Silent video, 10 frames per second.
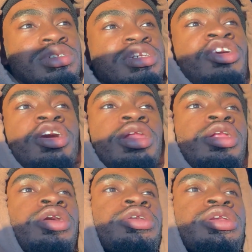gone
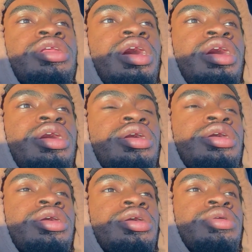longer than I
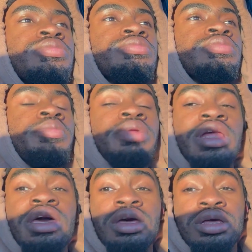
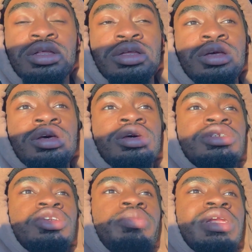planned.
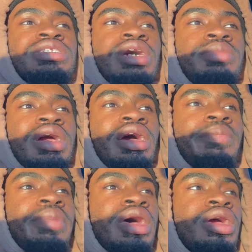So by the time I got
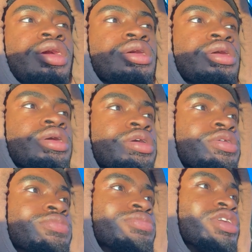back,
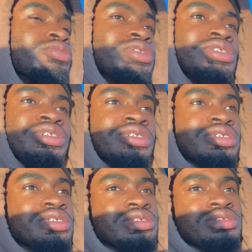it was
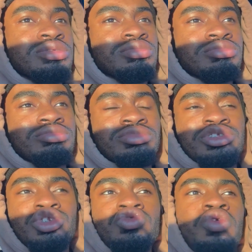just
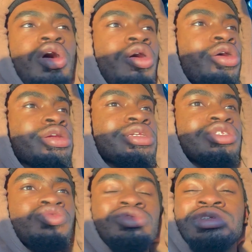too hard and
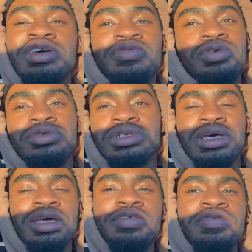too difficult to
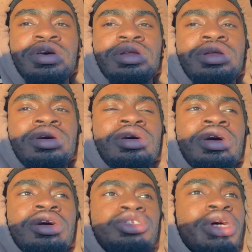even
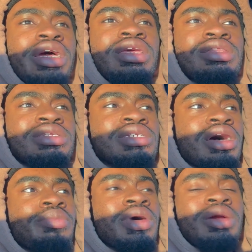try and get the
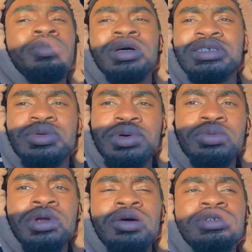job back. Plus the
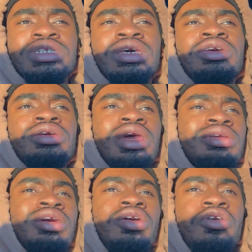people that was there, like
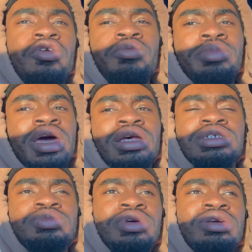the whole
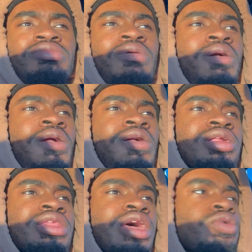management,
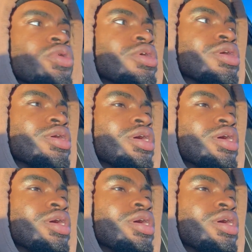they were